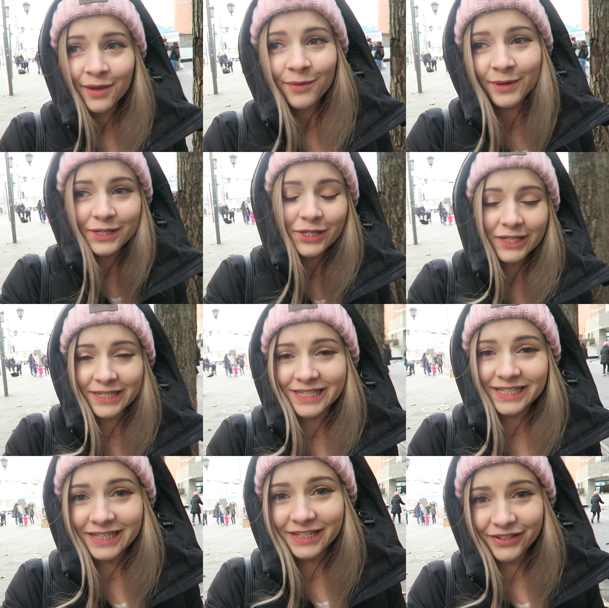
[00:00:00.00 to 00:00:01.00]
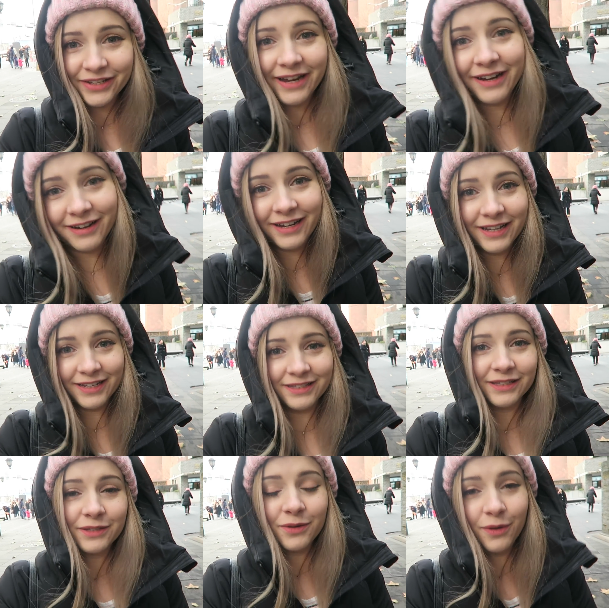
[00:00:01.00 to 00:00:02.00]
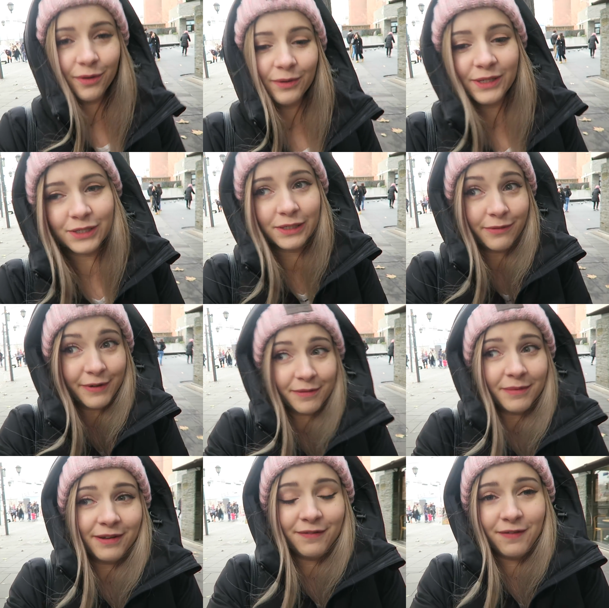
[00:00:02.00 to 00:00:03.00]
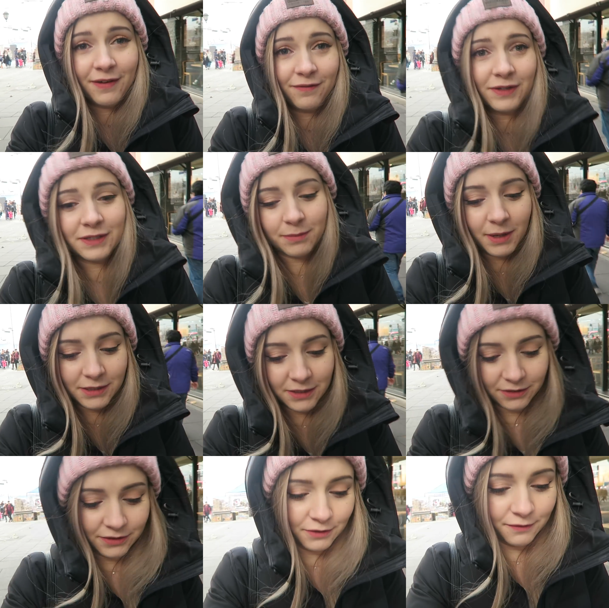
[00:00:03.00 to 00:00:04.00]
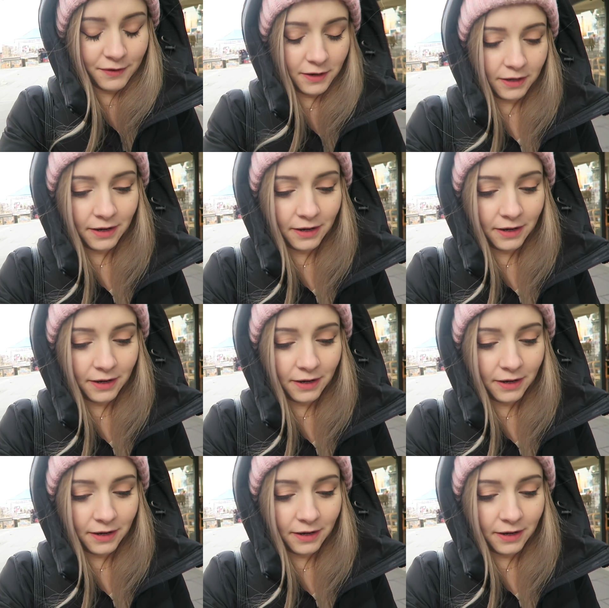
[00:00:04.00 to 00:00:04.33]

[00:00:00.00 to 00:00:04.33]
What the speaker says: which is a little area in Seoul, which is one of my favorite spots here so far.